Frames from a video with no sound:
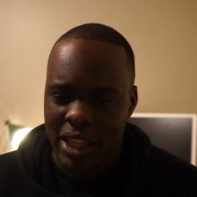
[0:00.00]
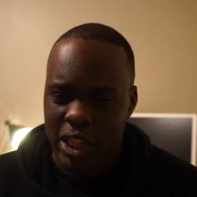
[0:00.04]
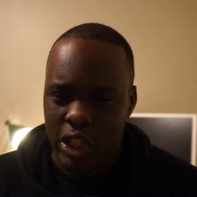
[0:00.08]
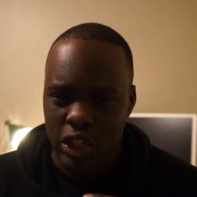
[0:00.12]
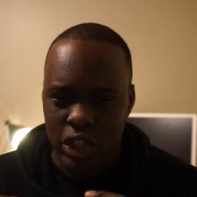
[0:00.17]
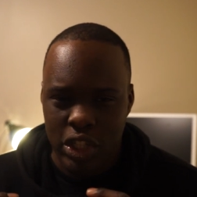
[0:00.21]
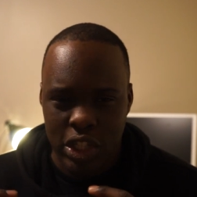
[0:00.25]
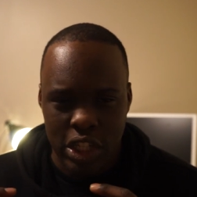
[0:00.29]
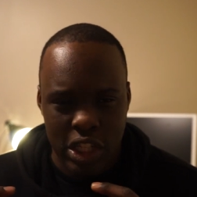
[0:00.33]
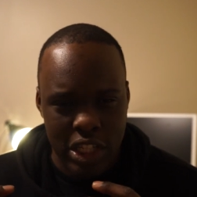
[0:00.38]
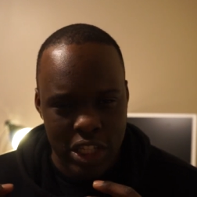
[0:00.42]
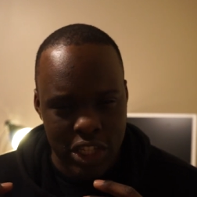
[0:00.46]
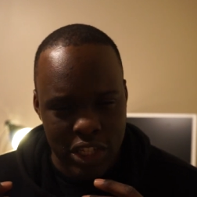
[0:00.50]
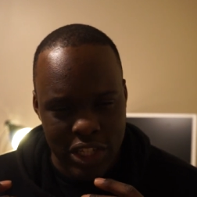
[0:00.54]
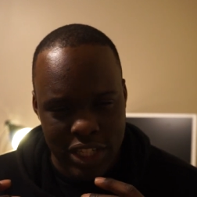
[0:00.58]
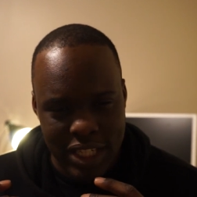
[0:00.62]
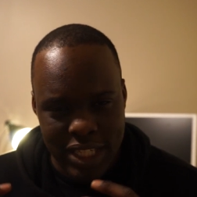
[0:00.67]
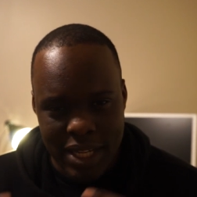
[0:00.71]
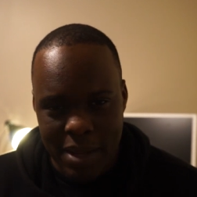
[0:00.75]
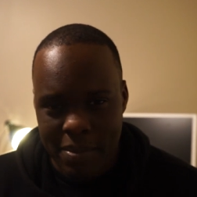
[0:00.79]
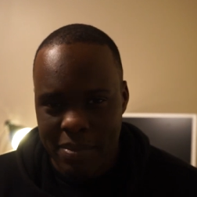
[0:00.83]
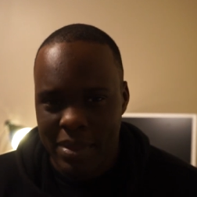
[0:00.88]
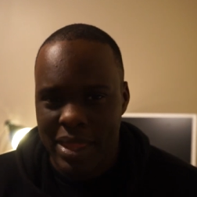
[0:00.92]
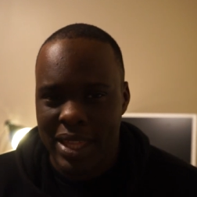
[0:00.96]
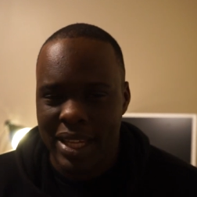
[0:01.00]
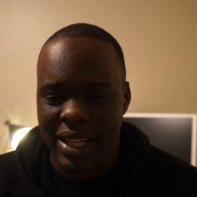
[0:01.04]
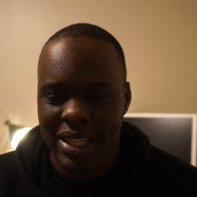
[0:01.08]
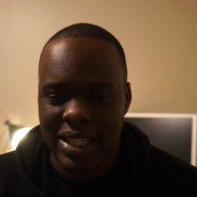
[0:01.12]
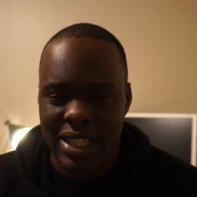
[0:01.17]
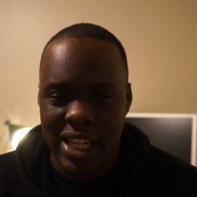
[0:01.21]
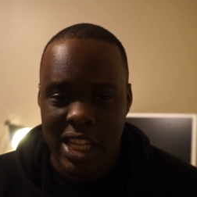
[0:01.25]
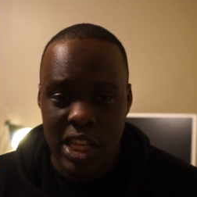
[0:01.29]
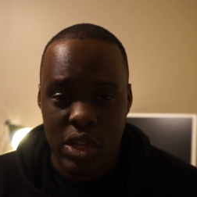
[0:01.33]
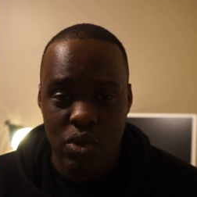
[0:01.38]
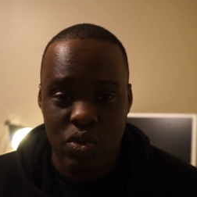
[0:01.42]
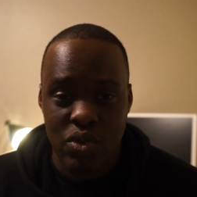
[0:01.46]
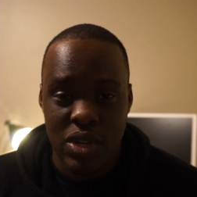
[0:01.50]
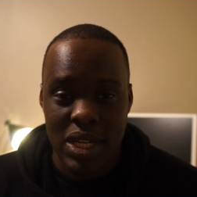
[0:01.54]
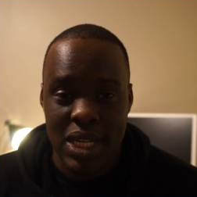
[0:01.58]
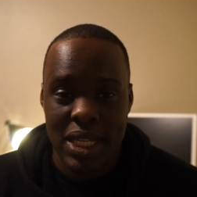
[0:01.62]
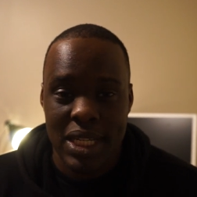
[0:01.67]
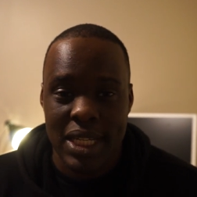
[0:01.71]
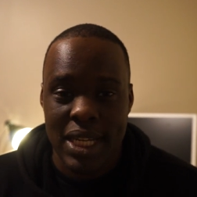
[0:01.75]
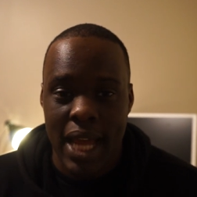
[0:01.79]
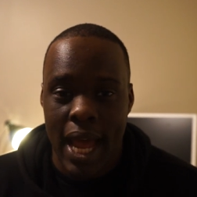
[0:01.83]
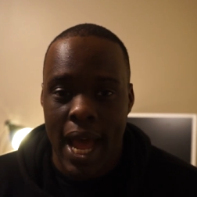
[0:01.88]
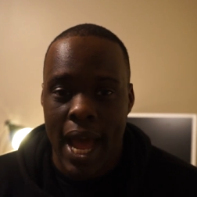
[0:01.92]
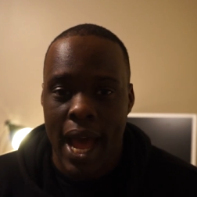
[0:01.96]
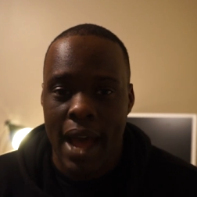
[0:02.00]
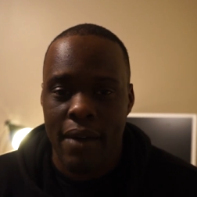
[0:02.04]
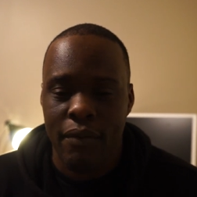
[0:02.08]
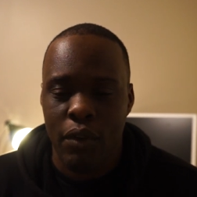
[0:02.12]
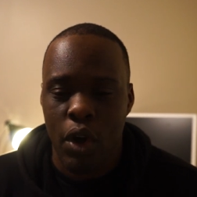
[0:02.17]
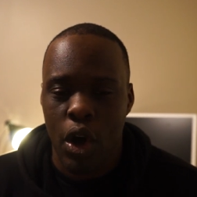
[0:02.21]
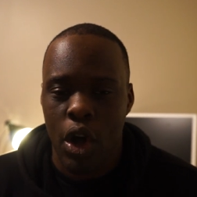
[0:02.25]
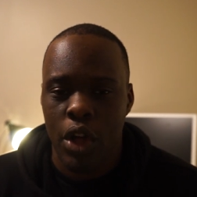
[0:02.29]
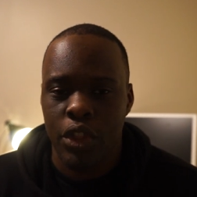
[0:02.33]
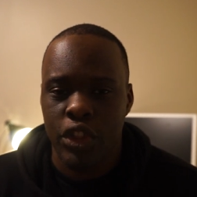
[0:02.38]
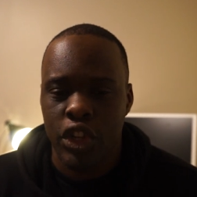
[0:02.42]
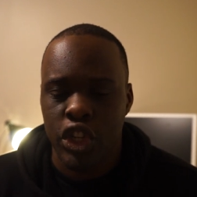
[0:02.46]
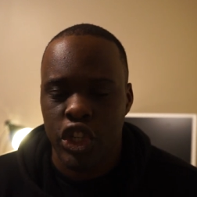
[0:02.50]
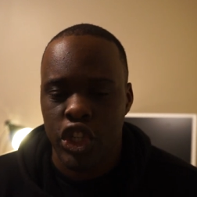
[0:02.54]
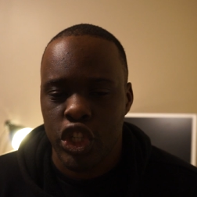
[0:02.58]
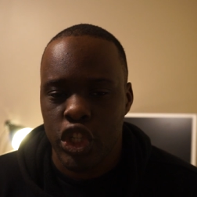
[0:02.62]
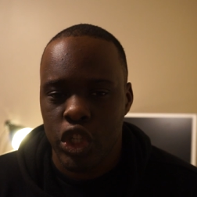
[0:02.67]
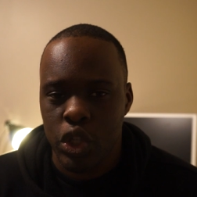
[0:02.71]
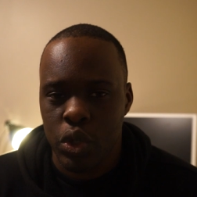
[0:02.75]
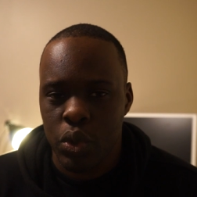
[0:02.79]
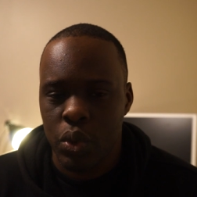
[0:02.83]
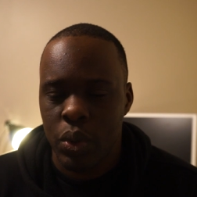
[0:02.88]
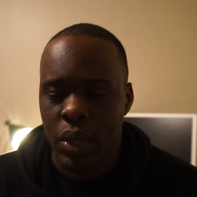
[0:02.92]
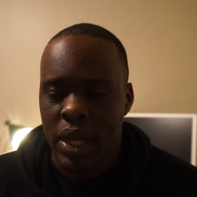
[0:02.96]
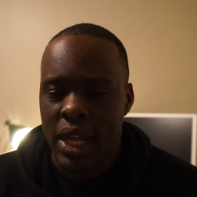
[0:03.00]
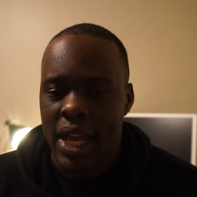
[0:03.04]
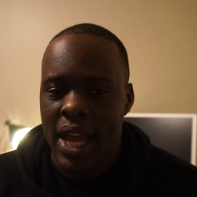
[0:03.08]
there's, there's some things that you need to have on the shoe.